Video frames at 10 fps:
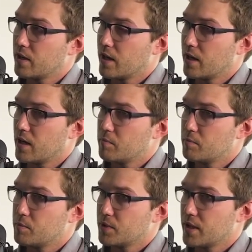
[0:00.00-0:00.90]

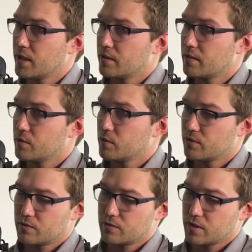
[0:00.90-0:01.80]
But then it
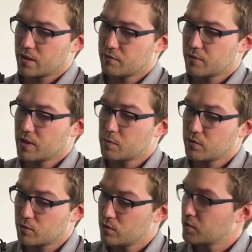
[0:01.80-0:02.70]
was like, for example,
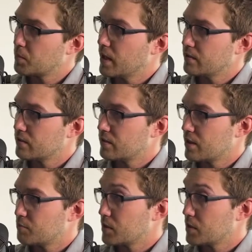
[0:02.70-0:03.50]
school supplies and stuff.